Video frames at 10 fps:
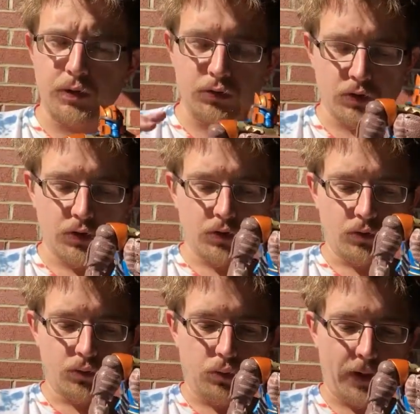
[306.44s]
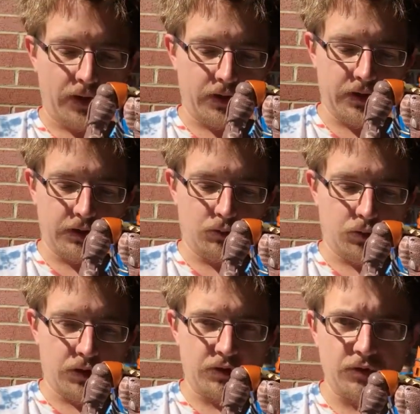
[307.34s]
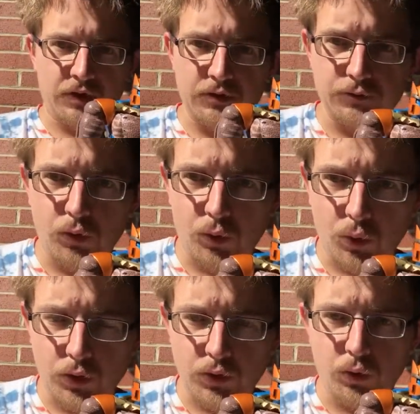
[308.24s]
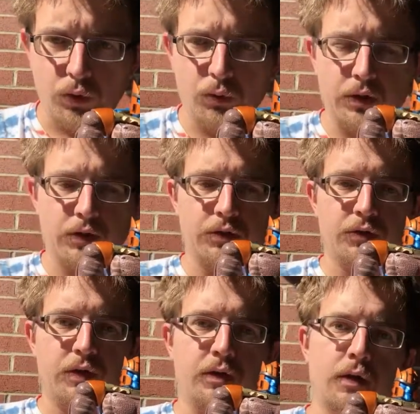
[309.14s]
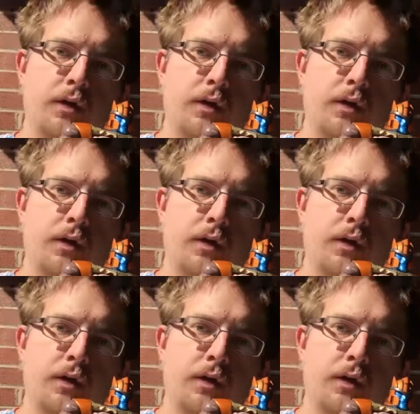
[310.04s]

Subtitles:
mode, where he will kind of lean forward or will kind of just, like,